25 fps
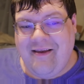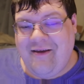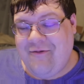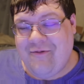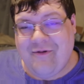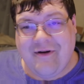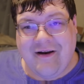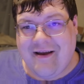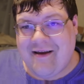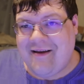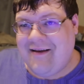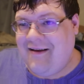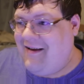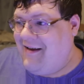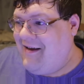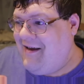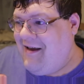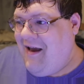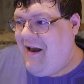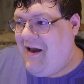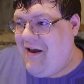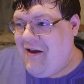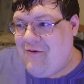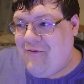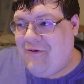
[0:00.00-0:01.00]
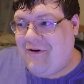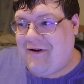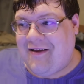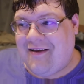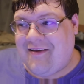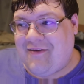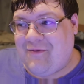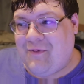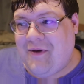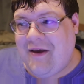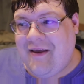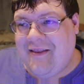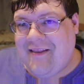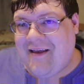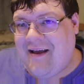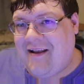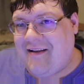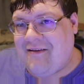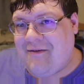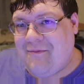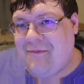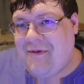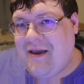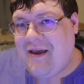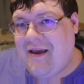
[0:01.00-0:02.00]
You wanna you wanna explain that
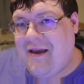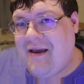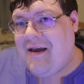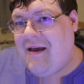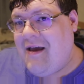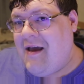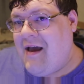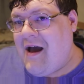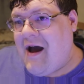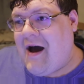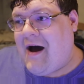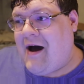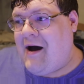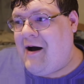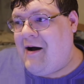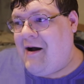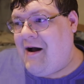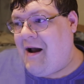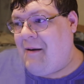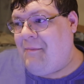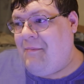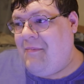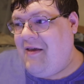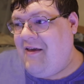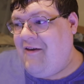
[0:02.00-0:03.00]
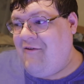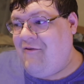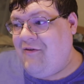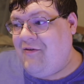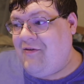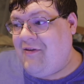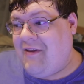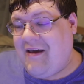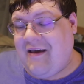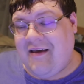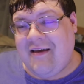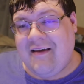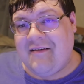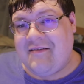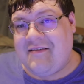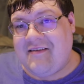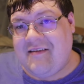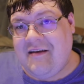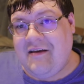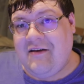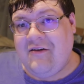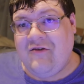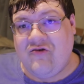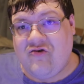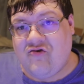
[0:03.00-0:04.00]
to me? Uh, I'm even like
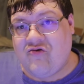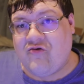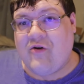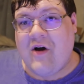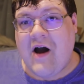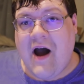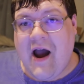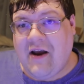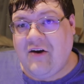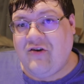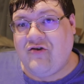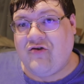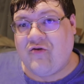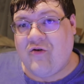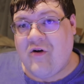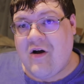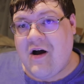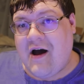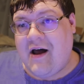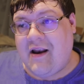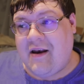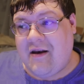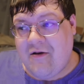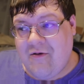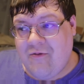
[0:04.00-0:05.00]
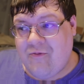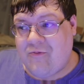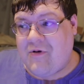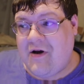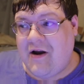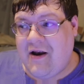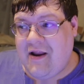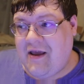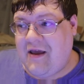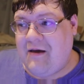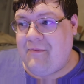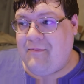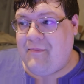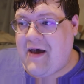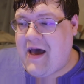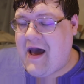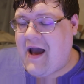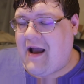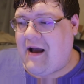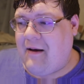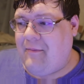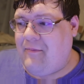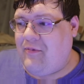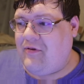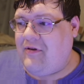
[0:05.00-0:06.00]
seeing Drytron running it
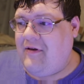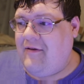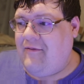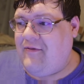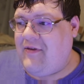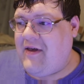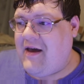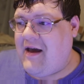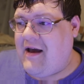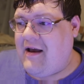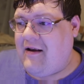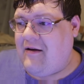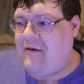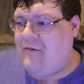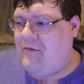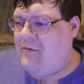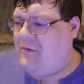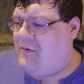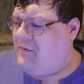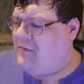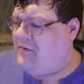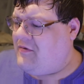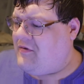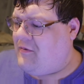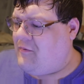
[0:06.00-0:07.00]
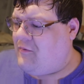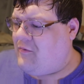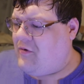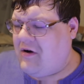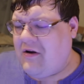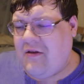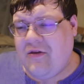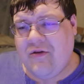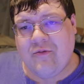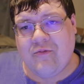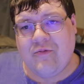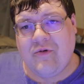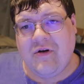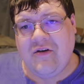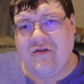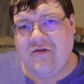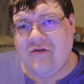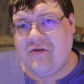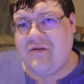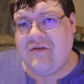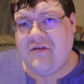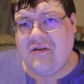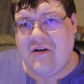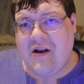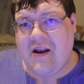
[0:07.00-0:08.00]
back. I believe that what was it? One of the
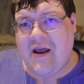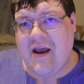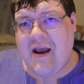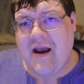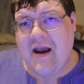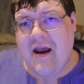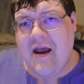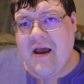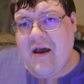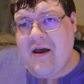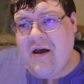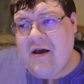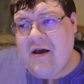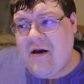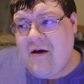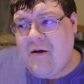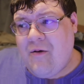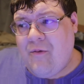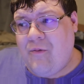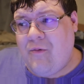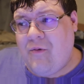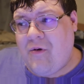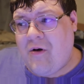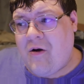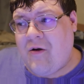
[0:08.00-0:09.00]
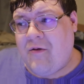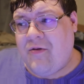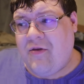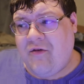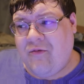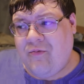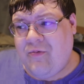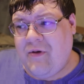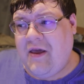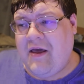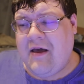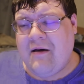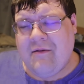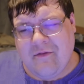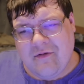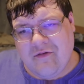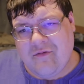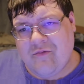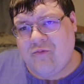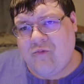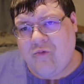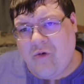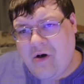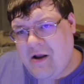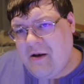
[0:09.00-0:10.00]
regionals today or this weekend was
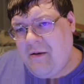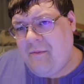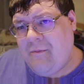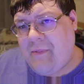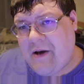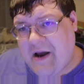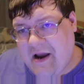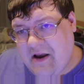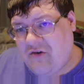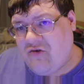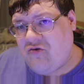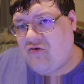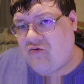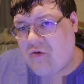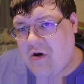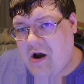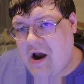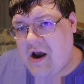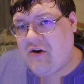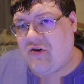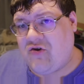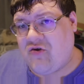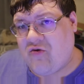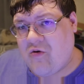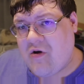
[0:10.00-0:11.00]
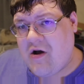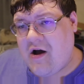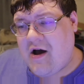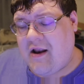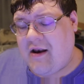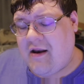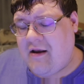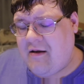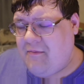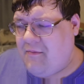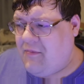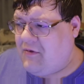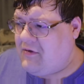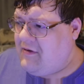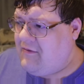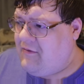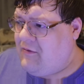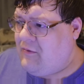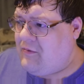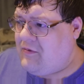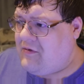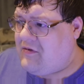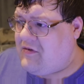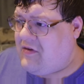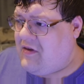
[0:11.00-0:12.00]
won by Drytron. I believe
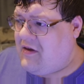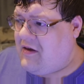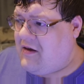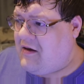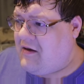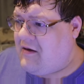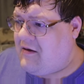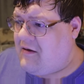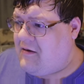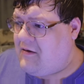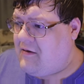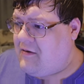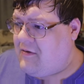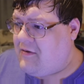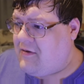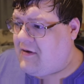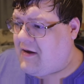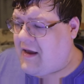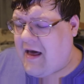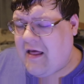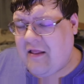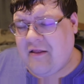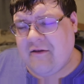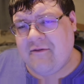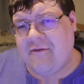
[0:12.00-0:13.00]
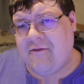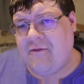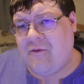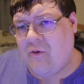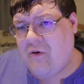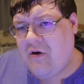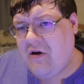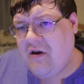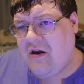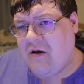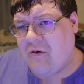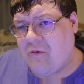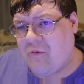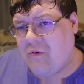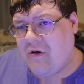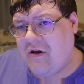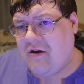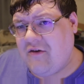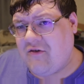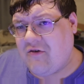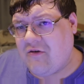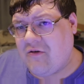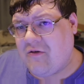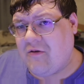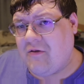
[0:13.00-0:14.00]
it was the the California
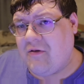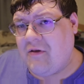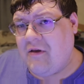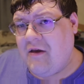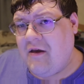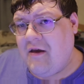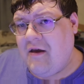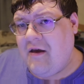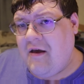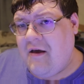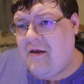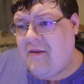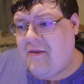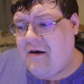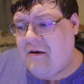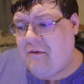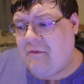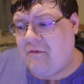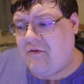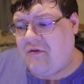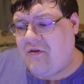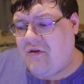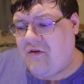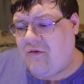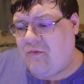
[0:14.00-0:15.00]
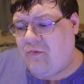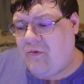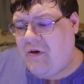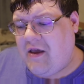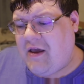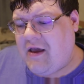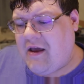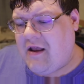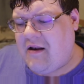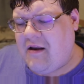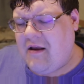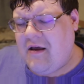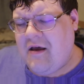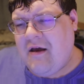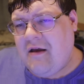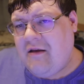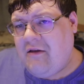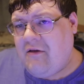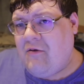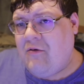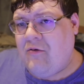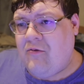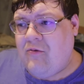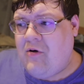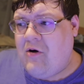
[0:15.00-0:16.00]
regional that was this weekend.
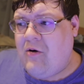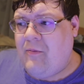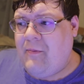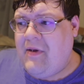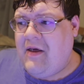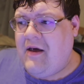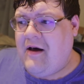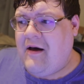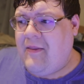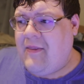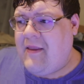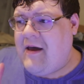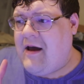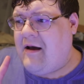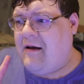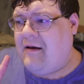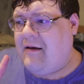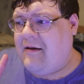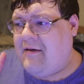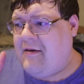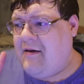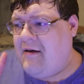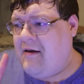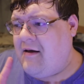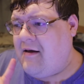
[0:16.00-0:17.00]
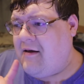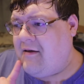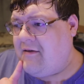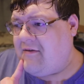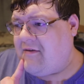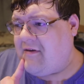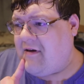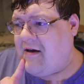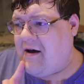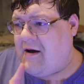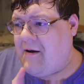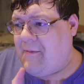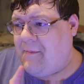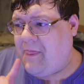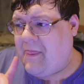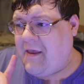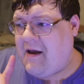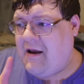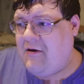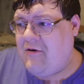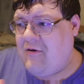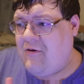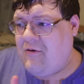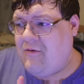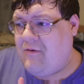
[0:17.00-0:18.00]
Don't quote me on that because uh, um,
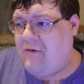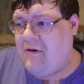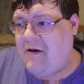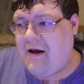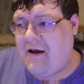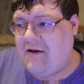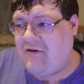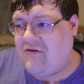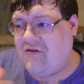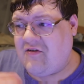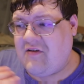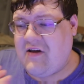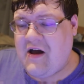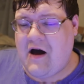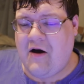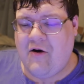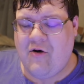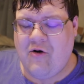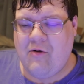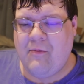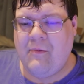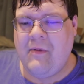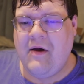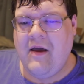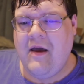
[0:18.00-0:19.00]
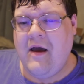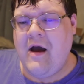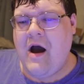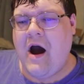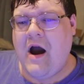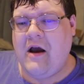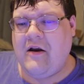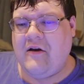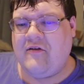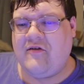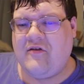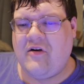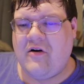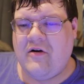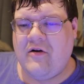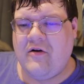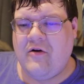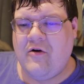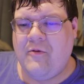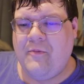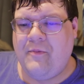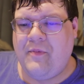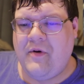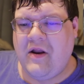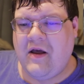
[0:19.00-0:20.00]
I know I just got home. I just started
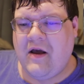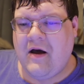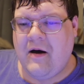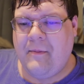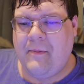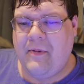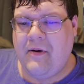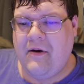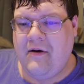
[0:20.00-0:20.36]
opening up